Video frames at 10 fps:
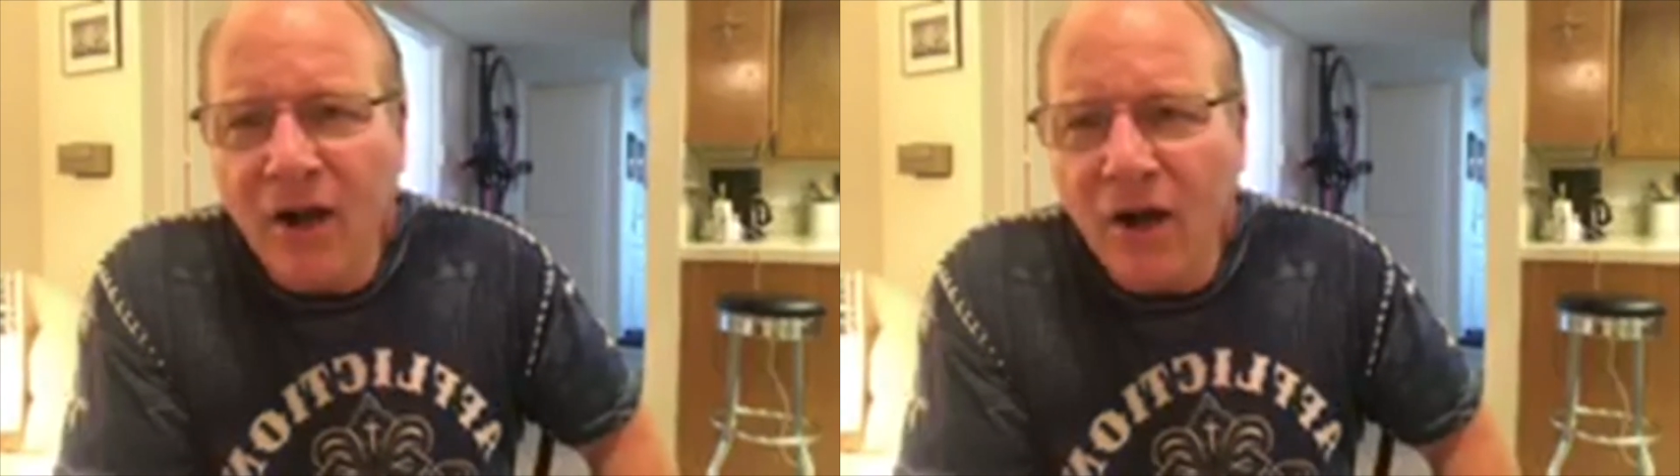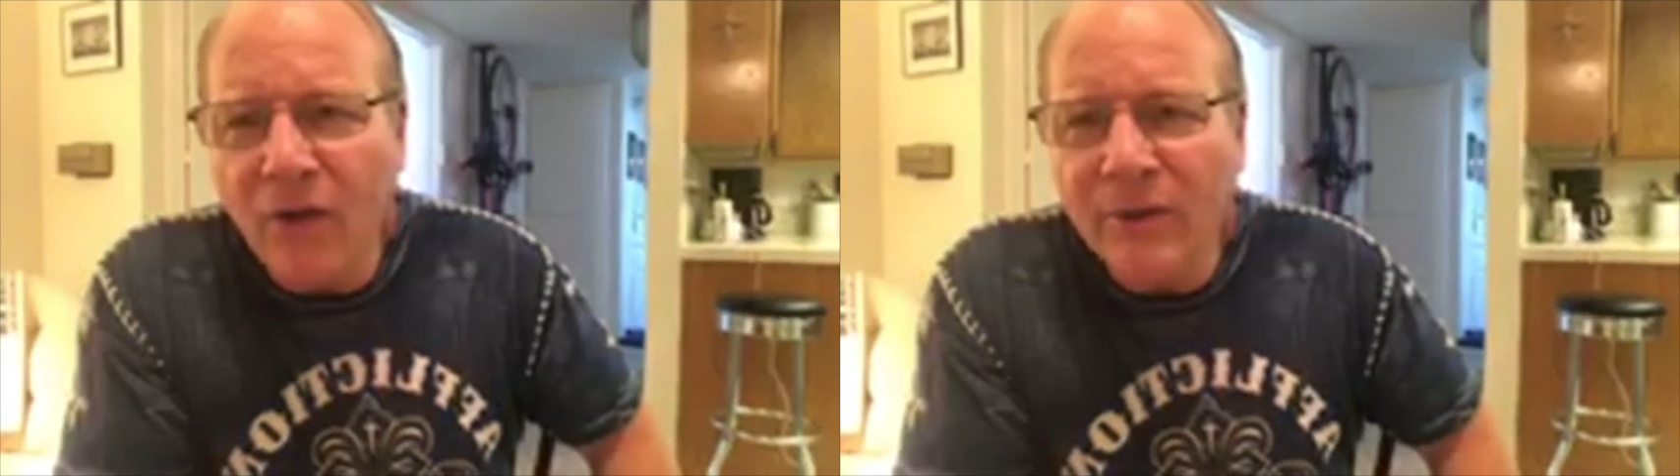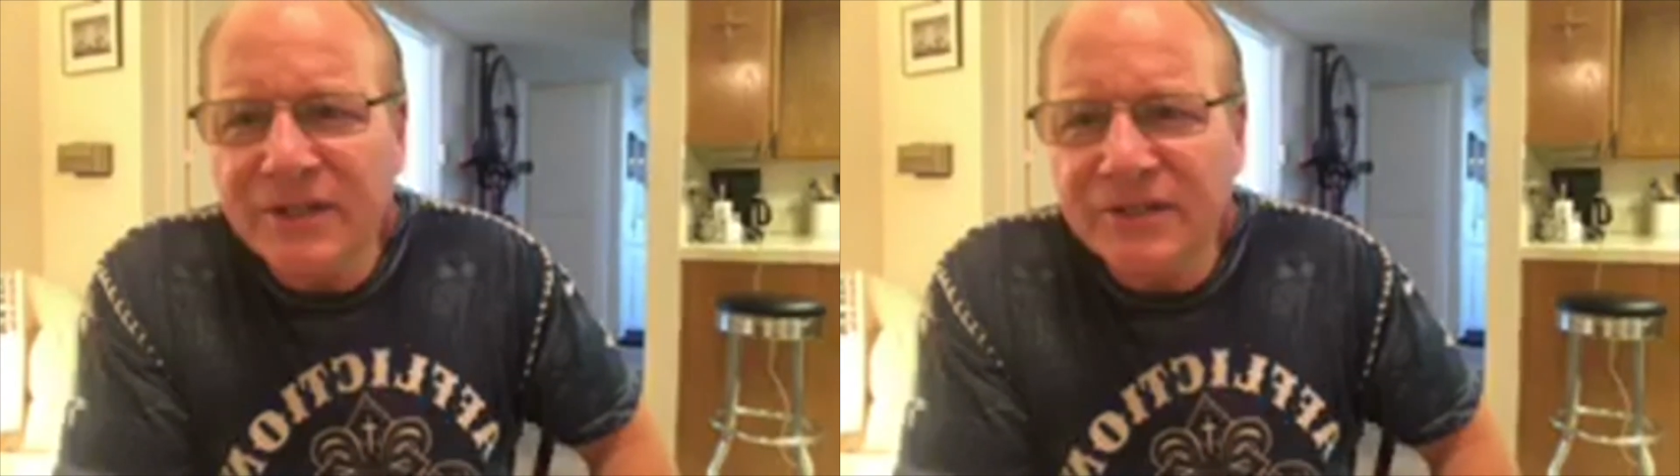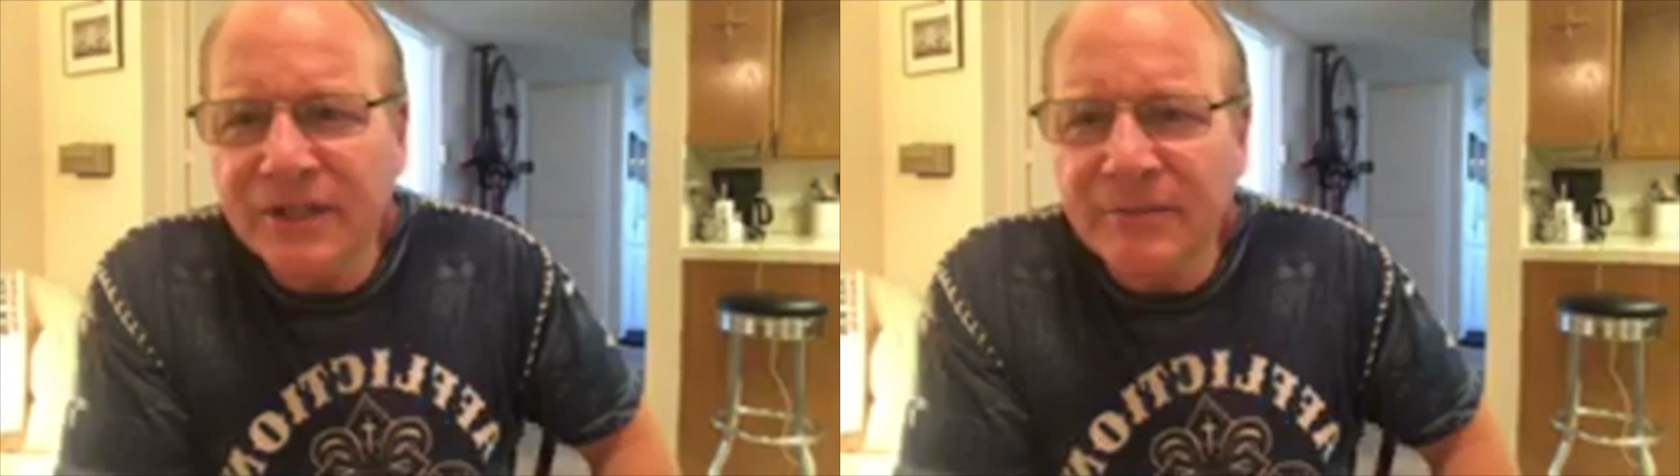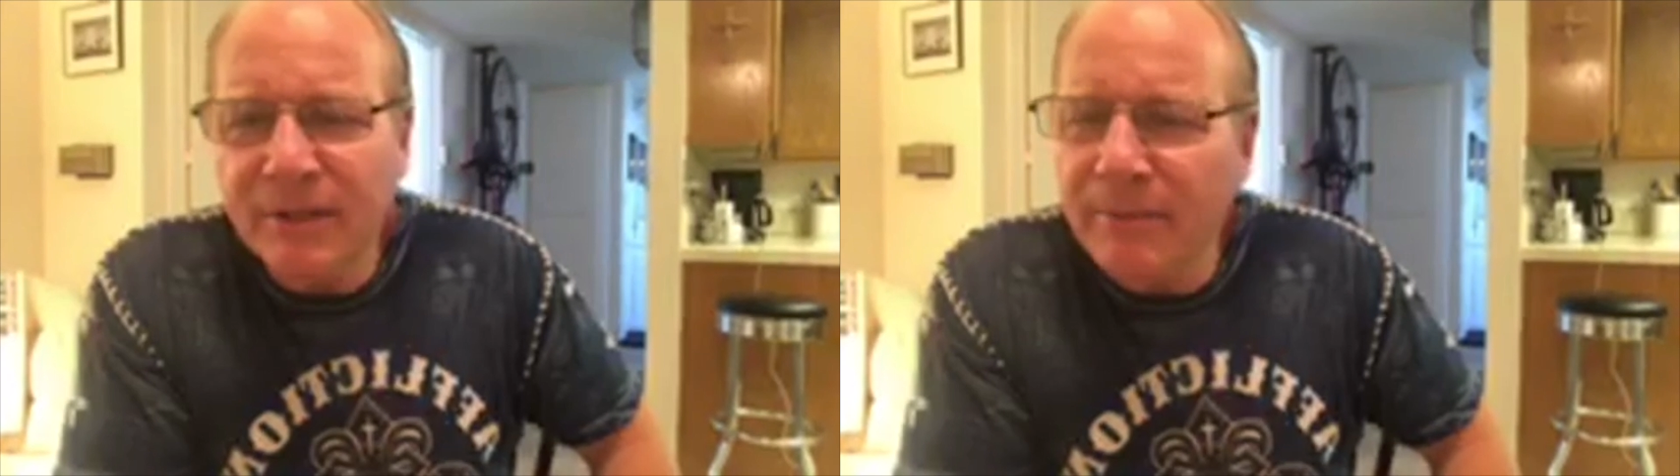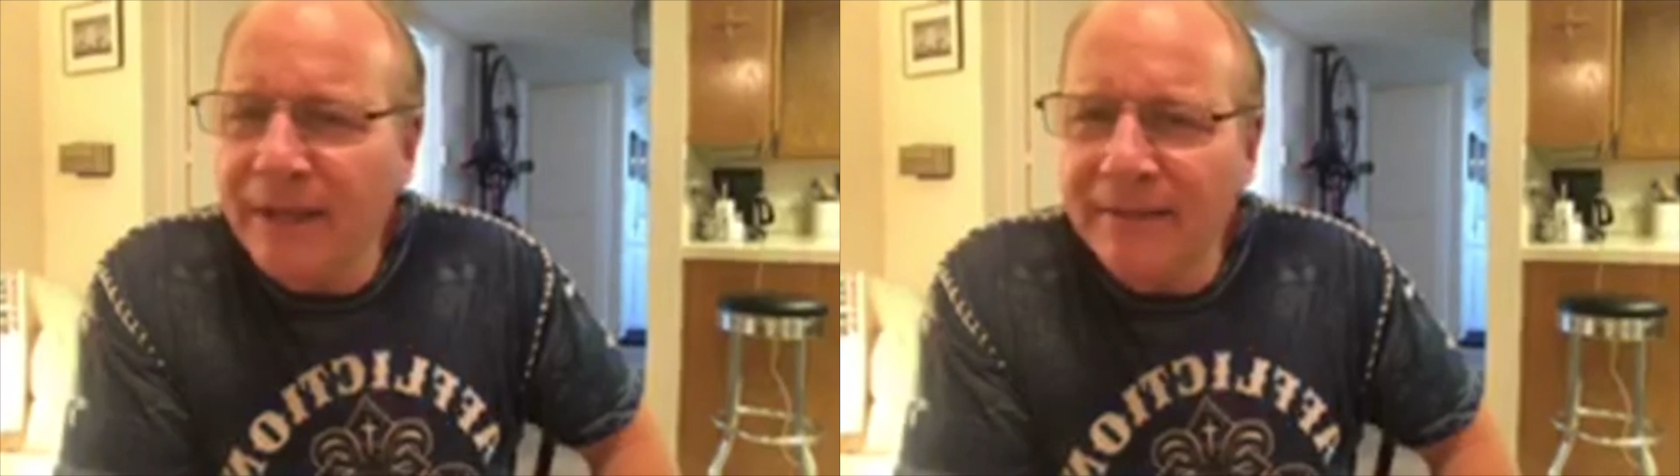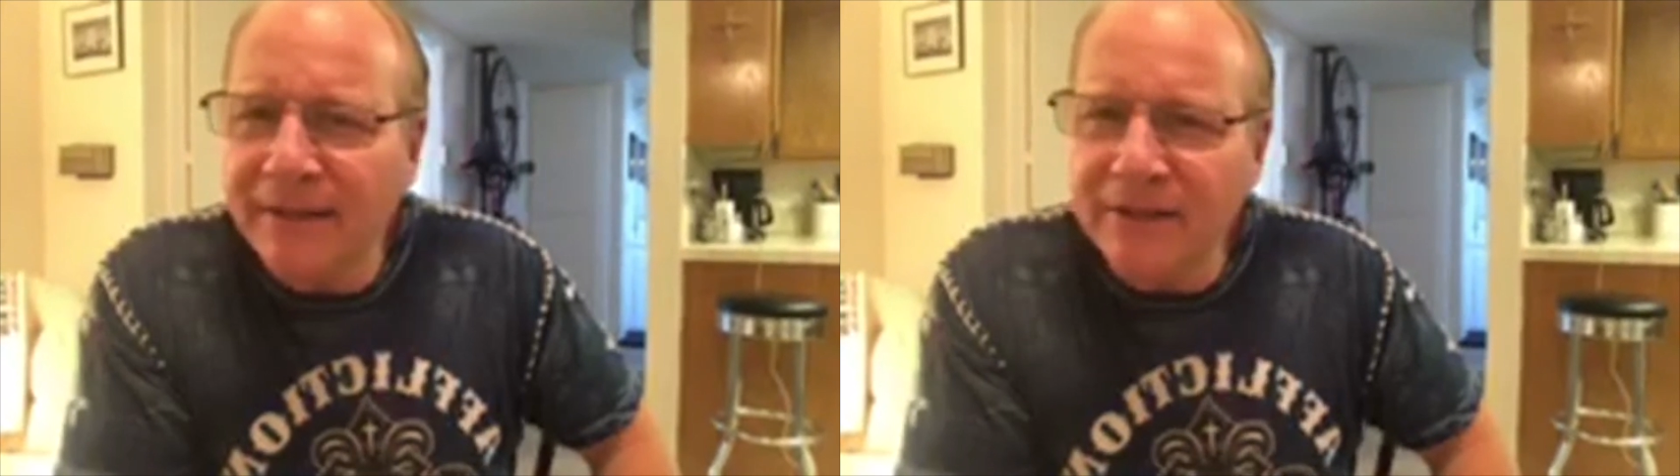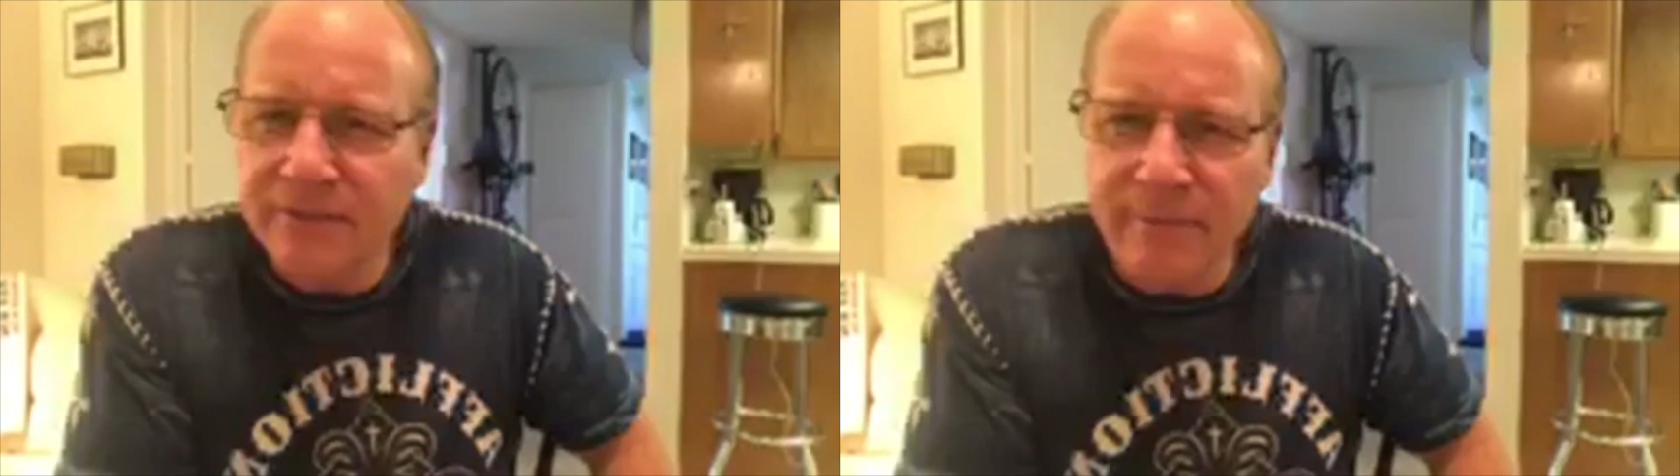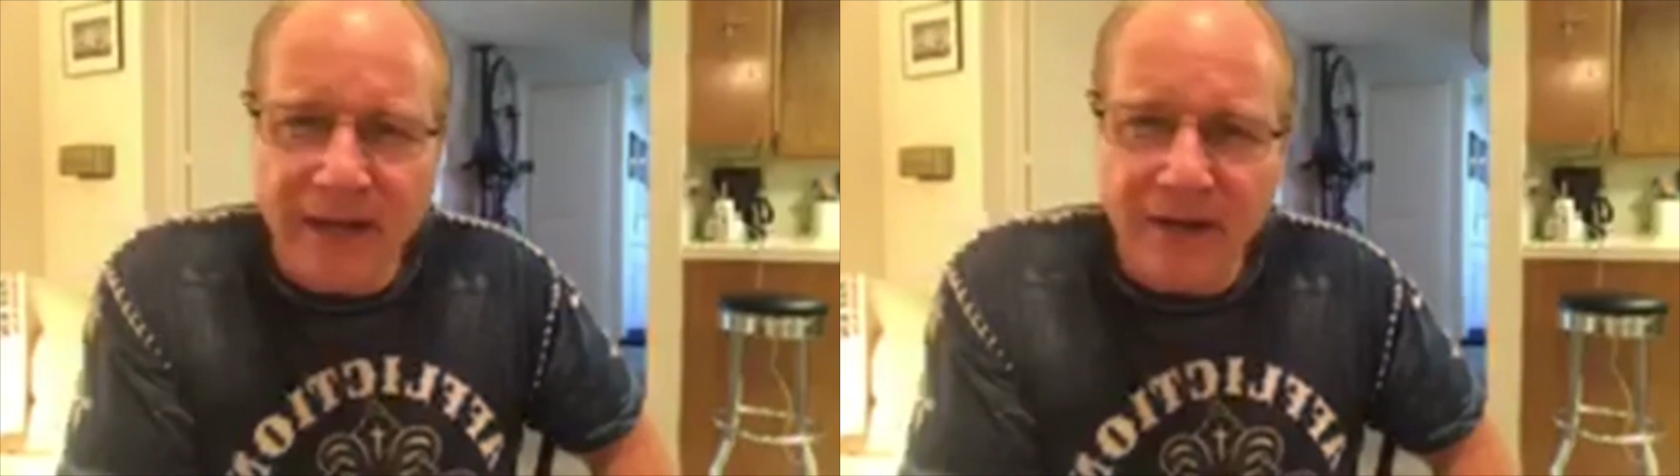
always seemed to make things better,